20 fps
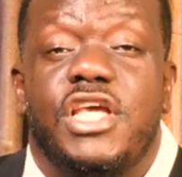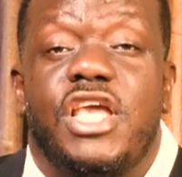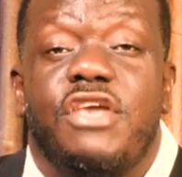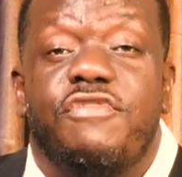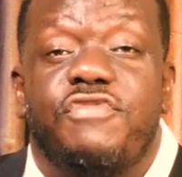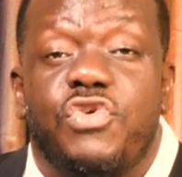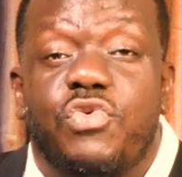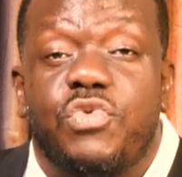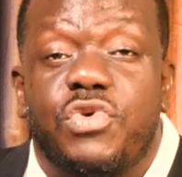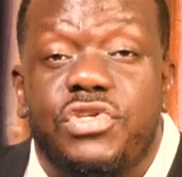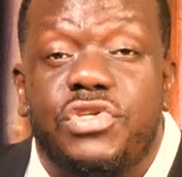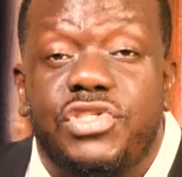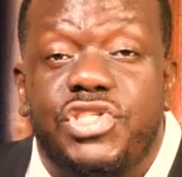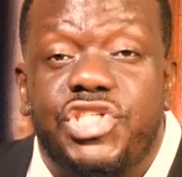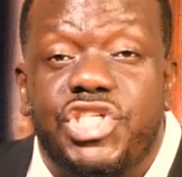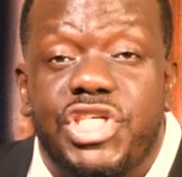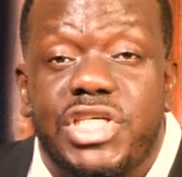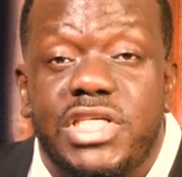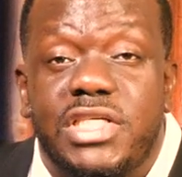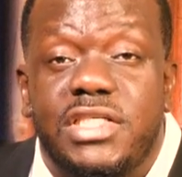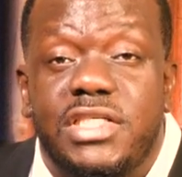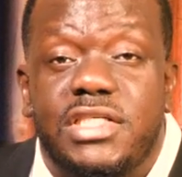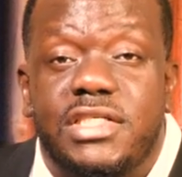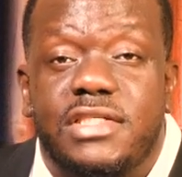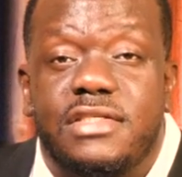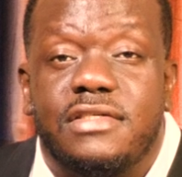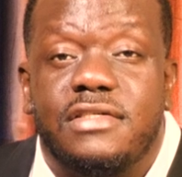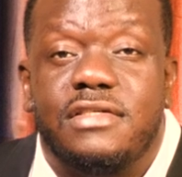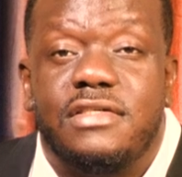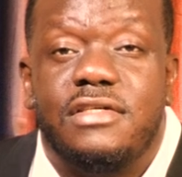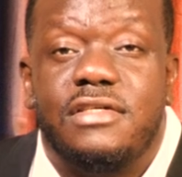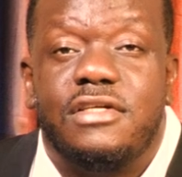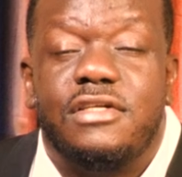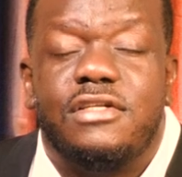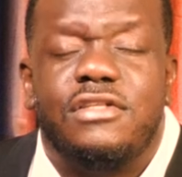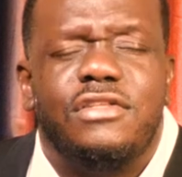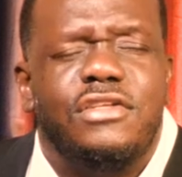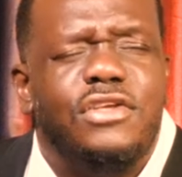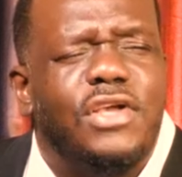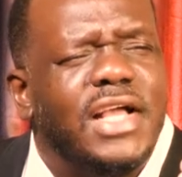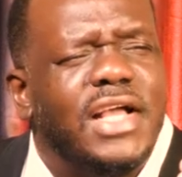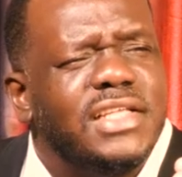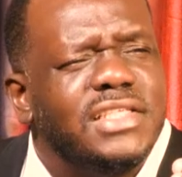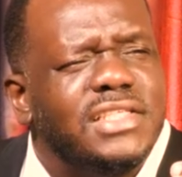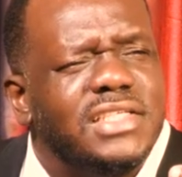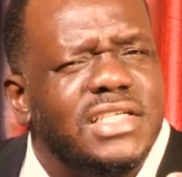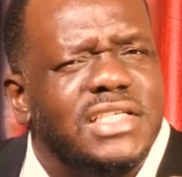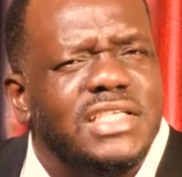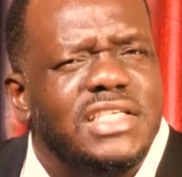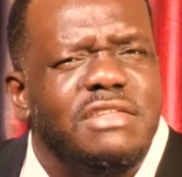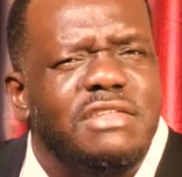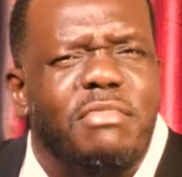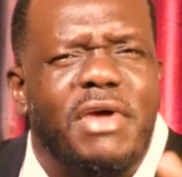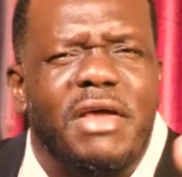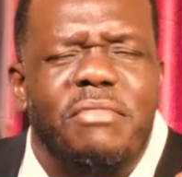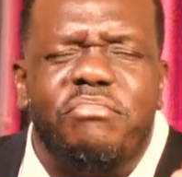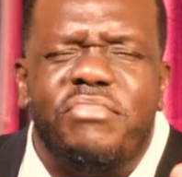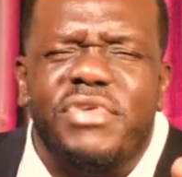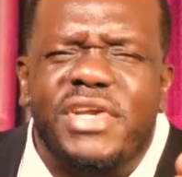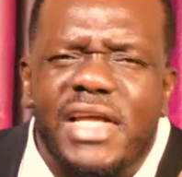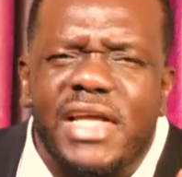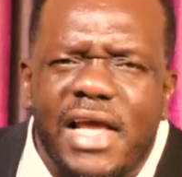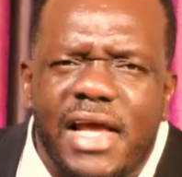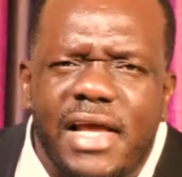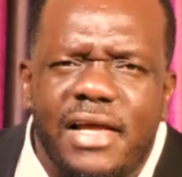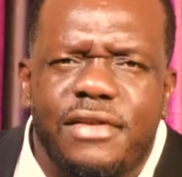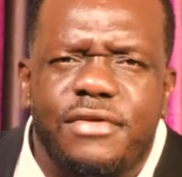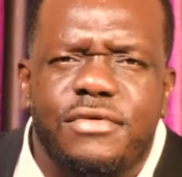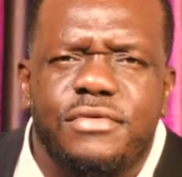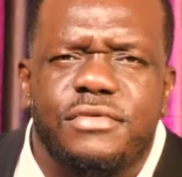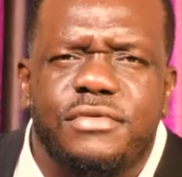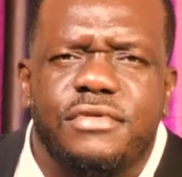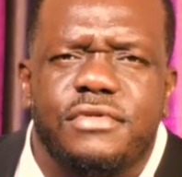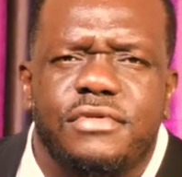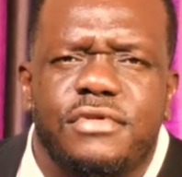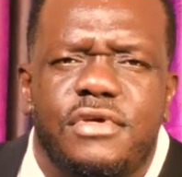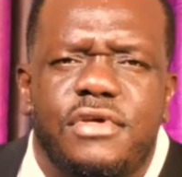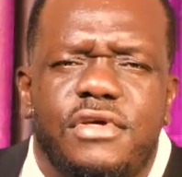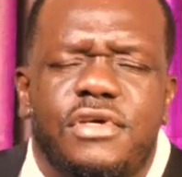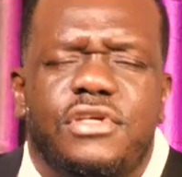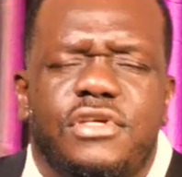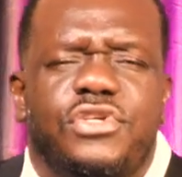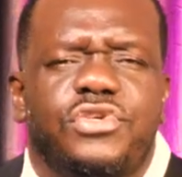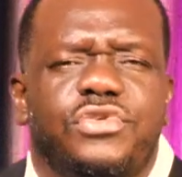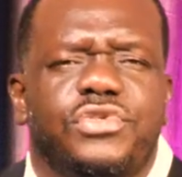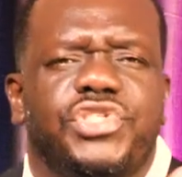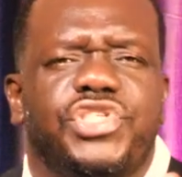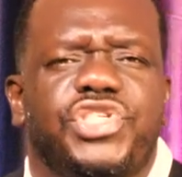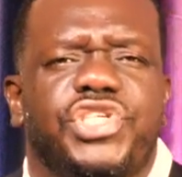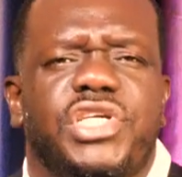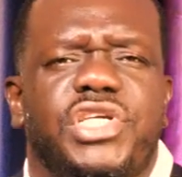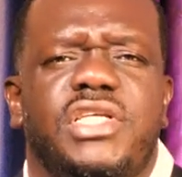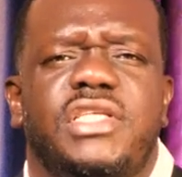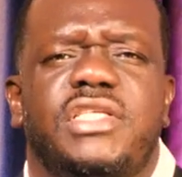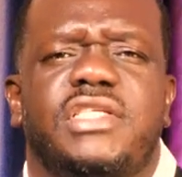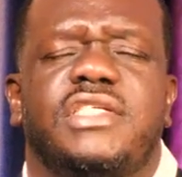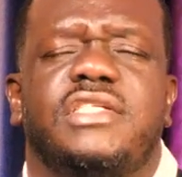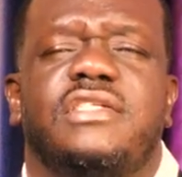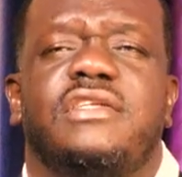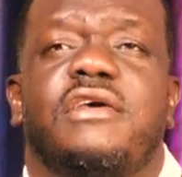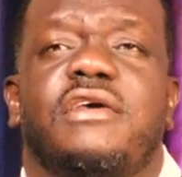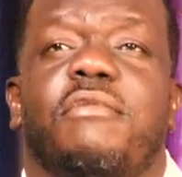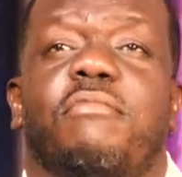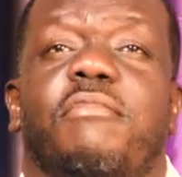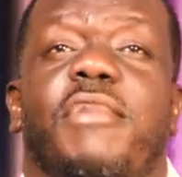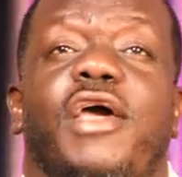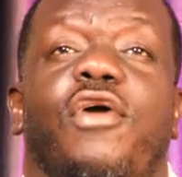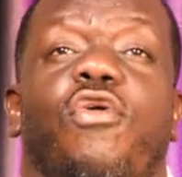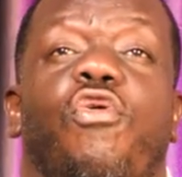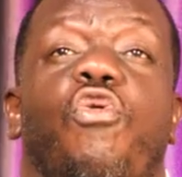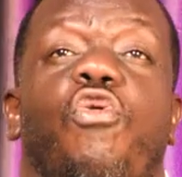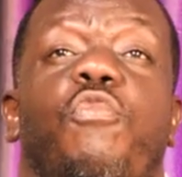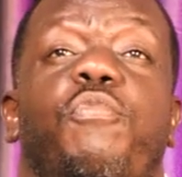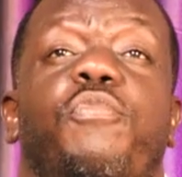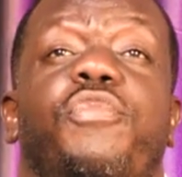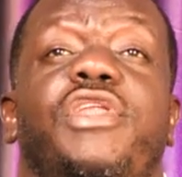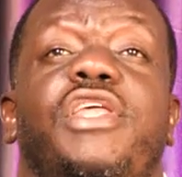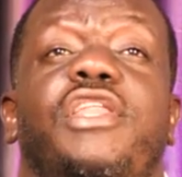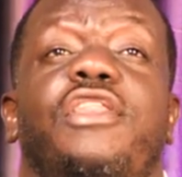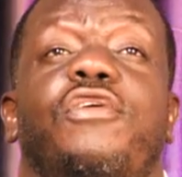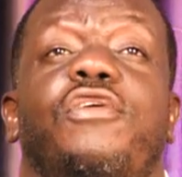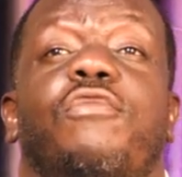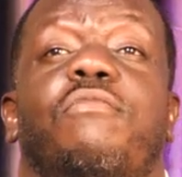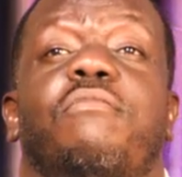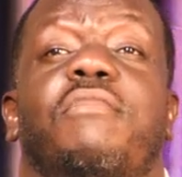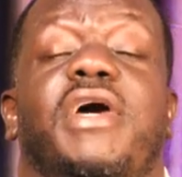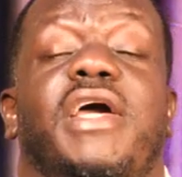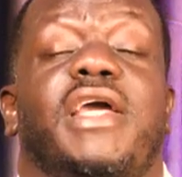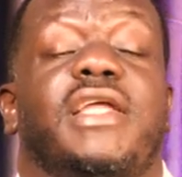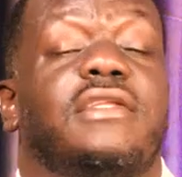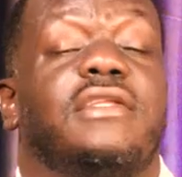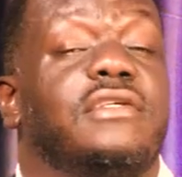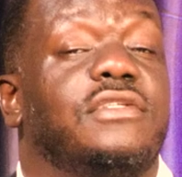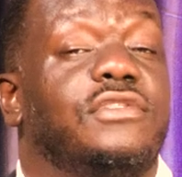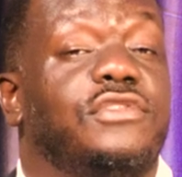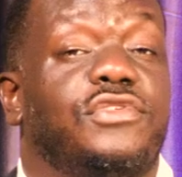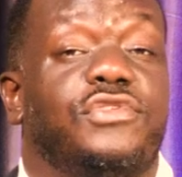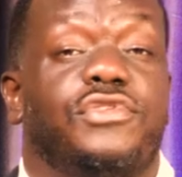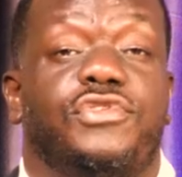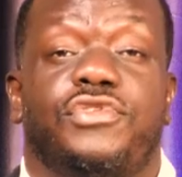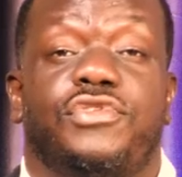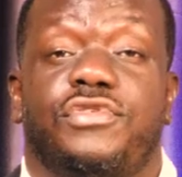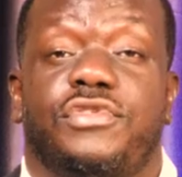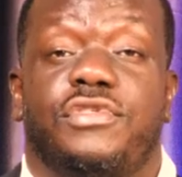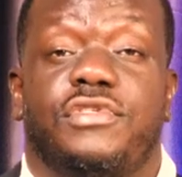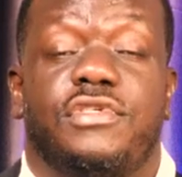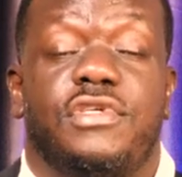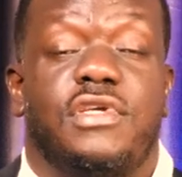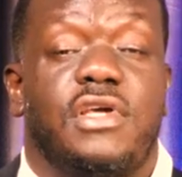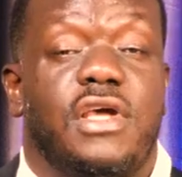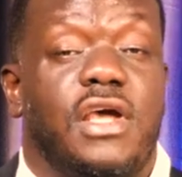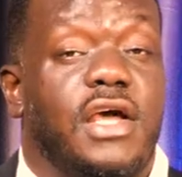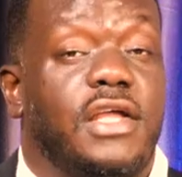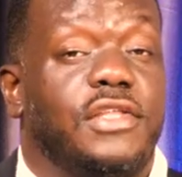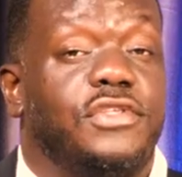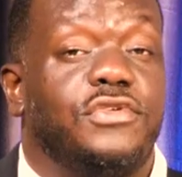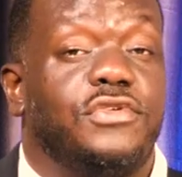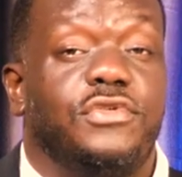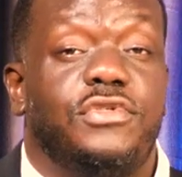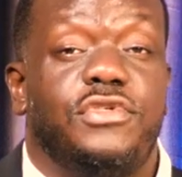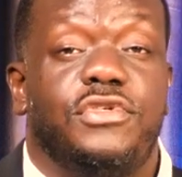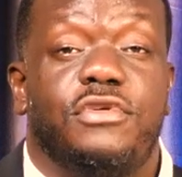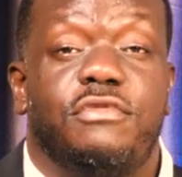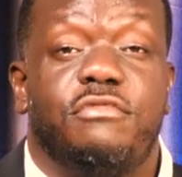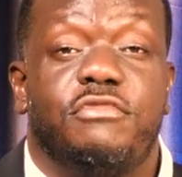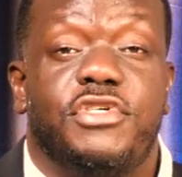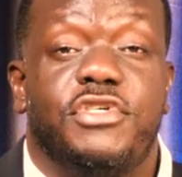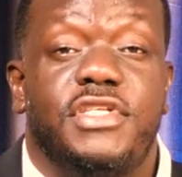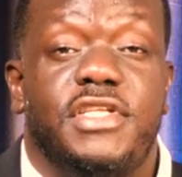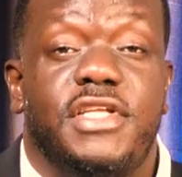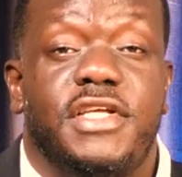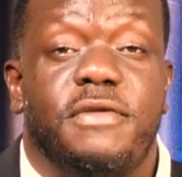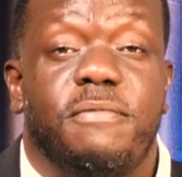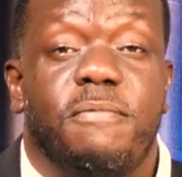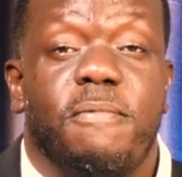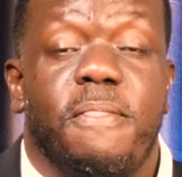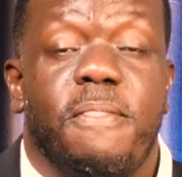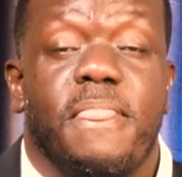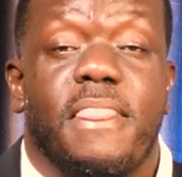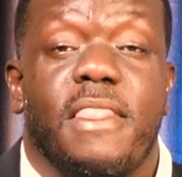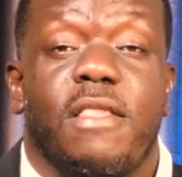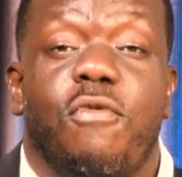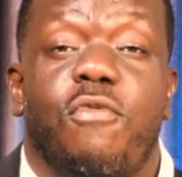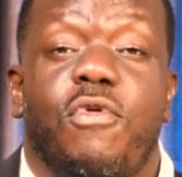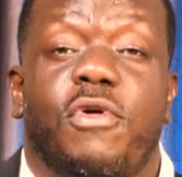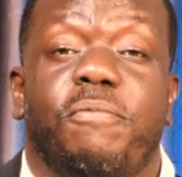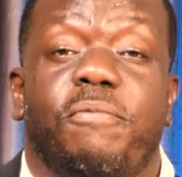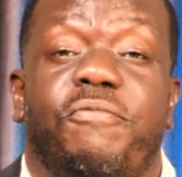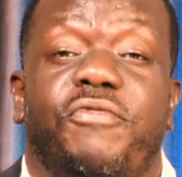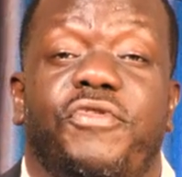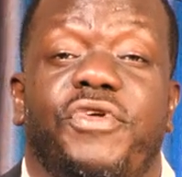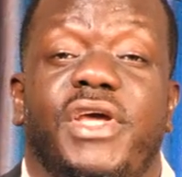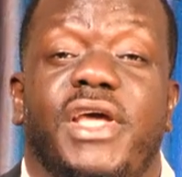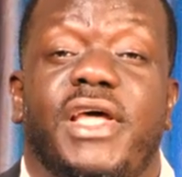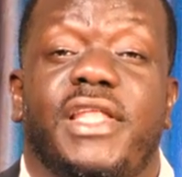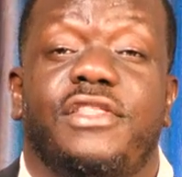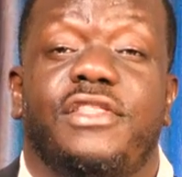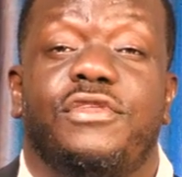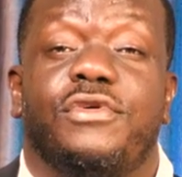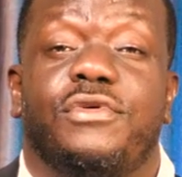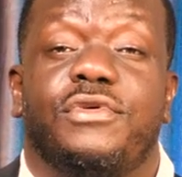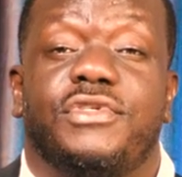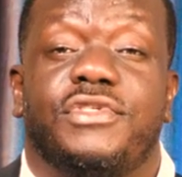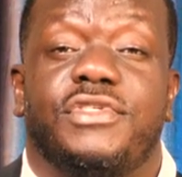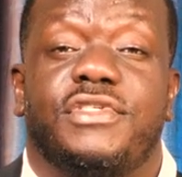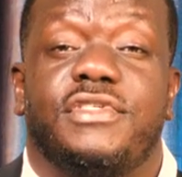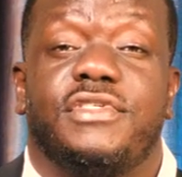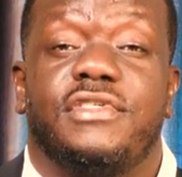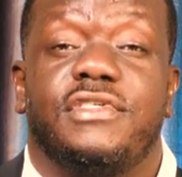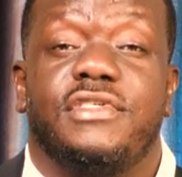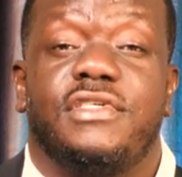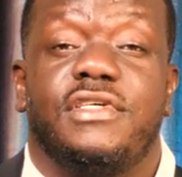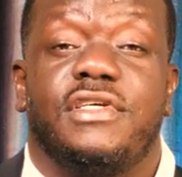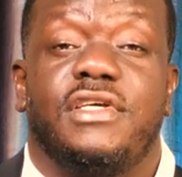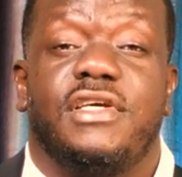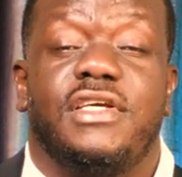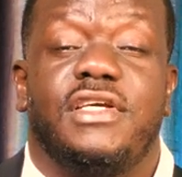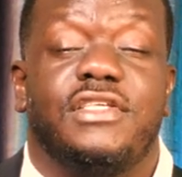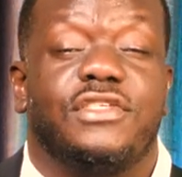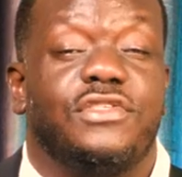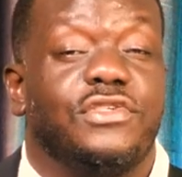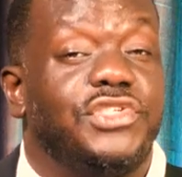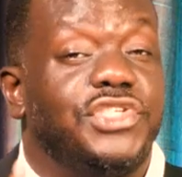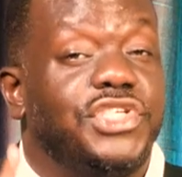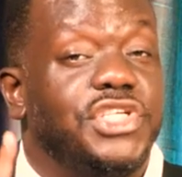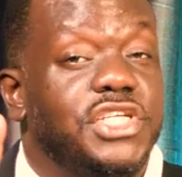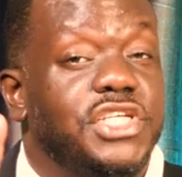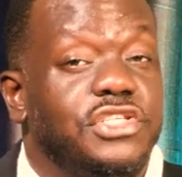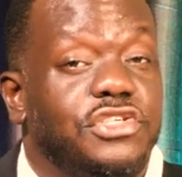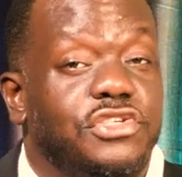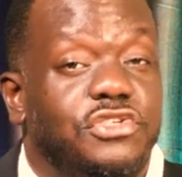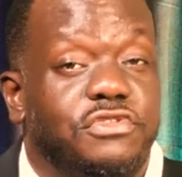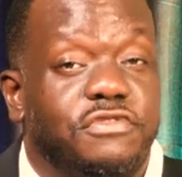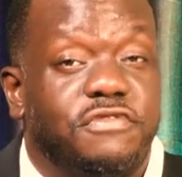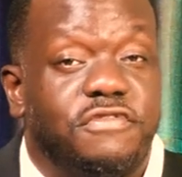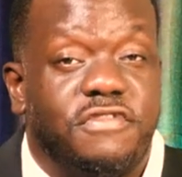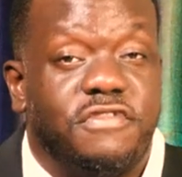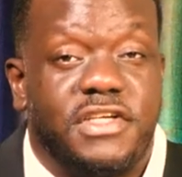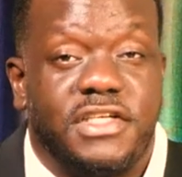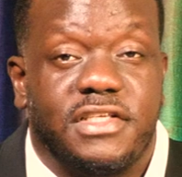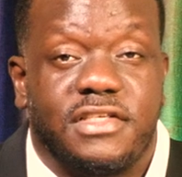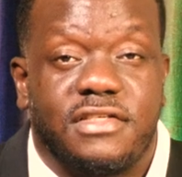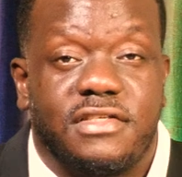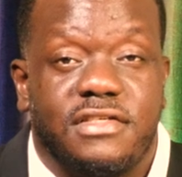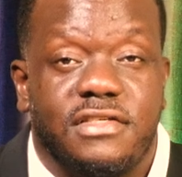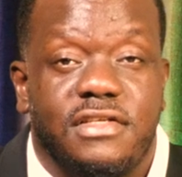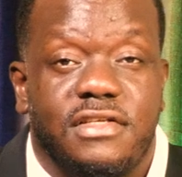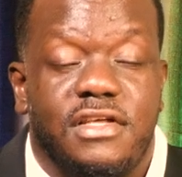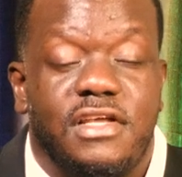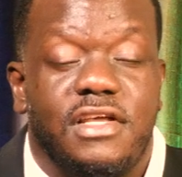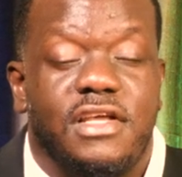If you want to change it, you can't change it by prayer alone. You change it by opening your mind to truth. I told you on Monday, what prayer does is to change you first.